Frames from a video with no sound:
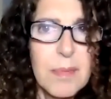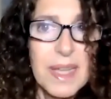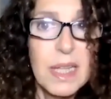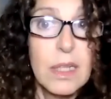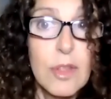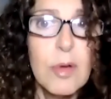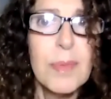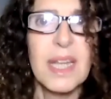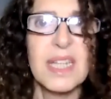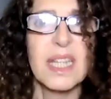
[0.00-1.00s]
medical
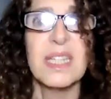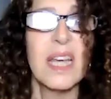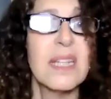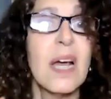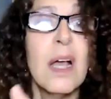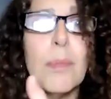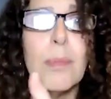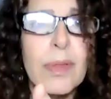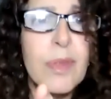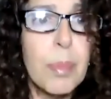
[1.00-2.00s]
domain, as I said,
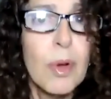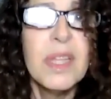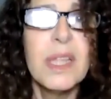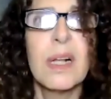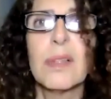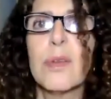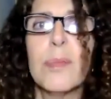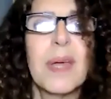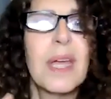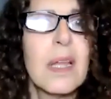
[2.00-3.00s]
the political
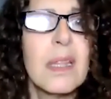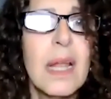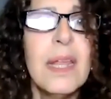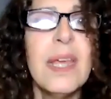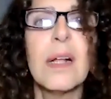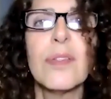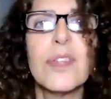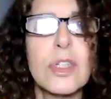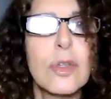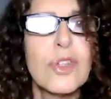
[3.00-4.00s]
domain, the legal,
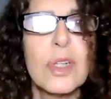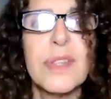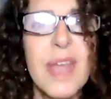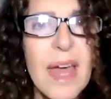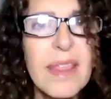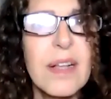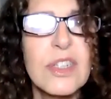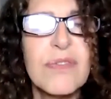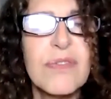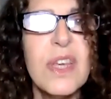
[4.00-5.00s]
the social, the ethical
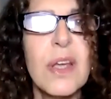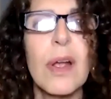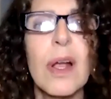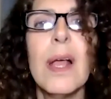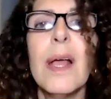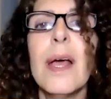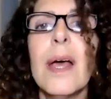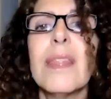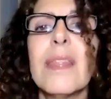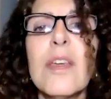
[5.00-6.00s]
sphere,
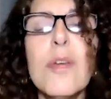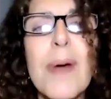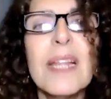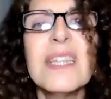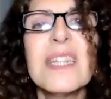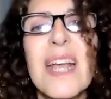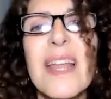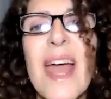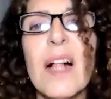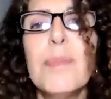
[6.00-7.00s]
the humanities
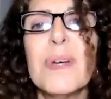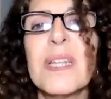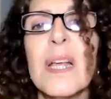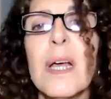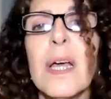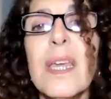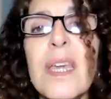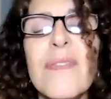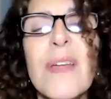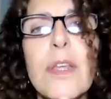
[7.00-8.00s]
can help us
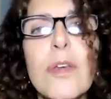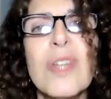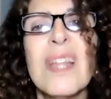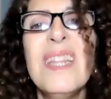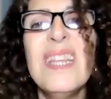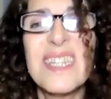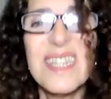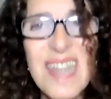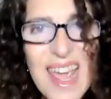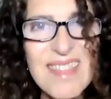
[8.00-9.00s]
even use
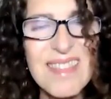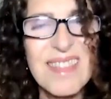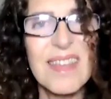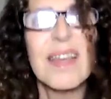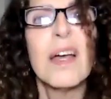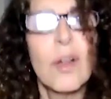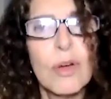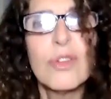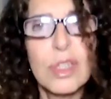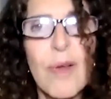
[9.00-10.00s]
dissent
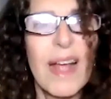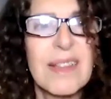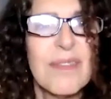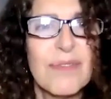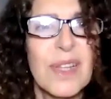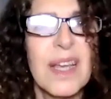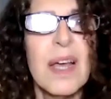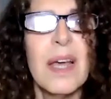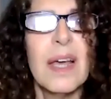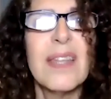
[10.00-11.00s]
constructively.
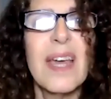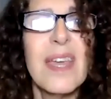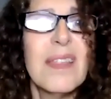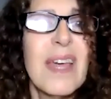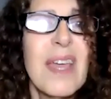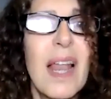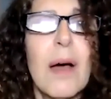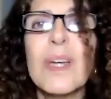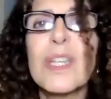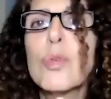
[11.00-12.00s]
They
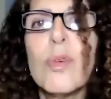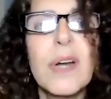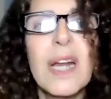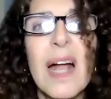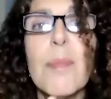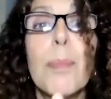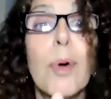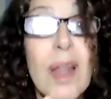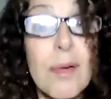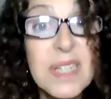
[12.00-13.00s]
allow us to overcome
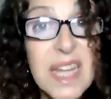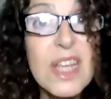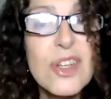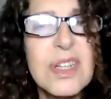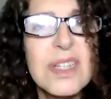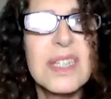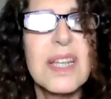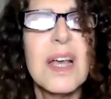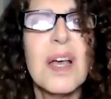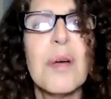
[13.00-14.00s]
polarizations
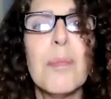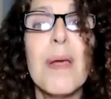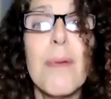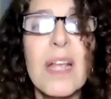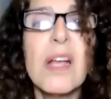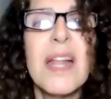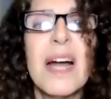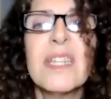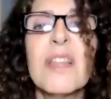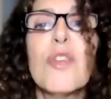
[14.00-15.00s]
by
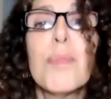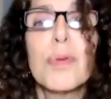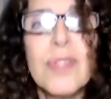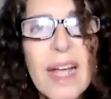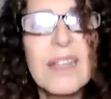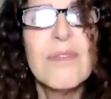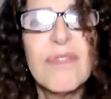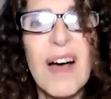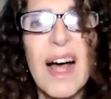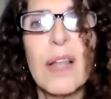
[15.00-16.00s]
recognizing the productive
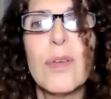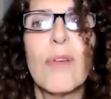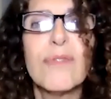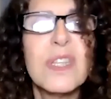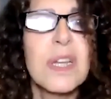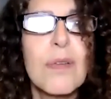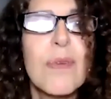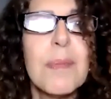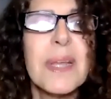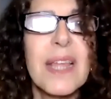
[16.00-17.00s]
value of
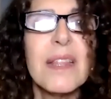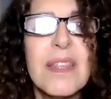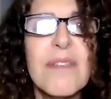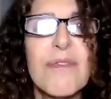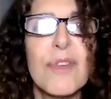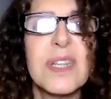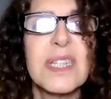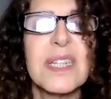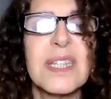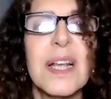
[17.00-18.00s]
disagreement and
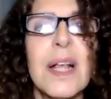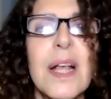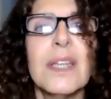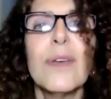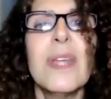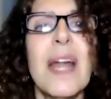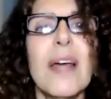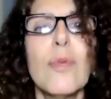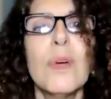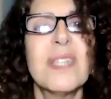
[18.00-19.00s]
differences. So in
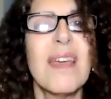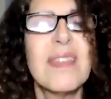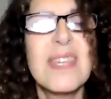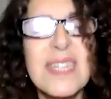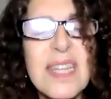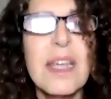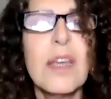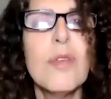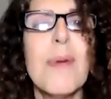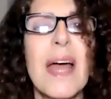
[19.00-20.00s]
other words, I see the
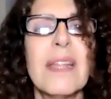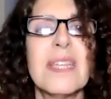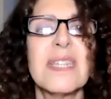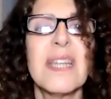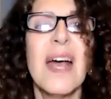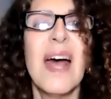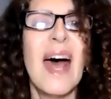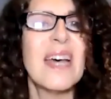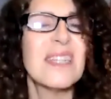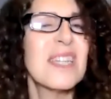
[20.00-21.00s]
humanities
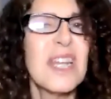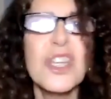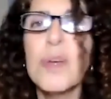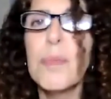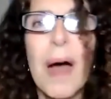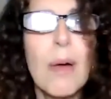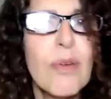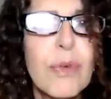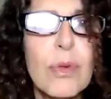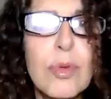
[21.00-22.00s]
as such a
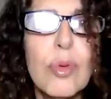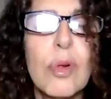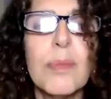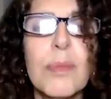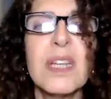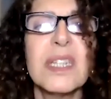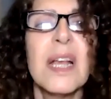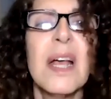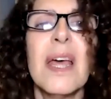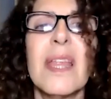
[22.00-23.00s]
powerful tool
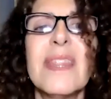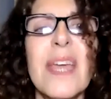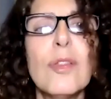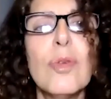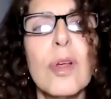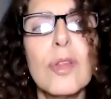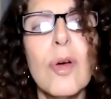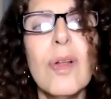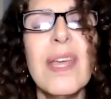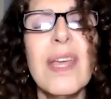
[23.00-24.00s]
because they do not
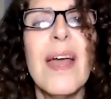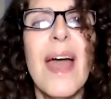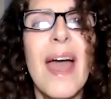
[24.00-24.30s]
only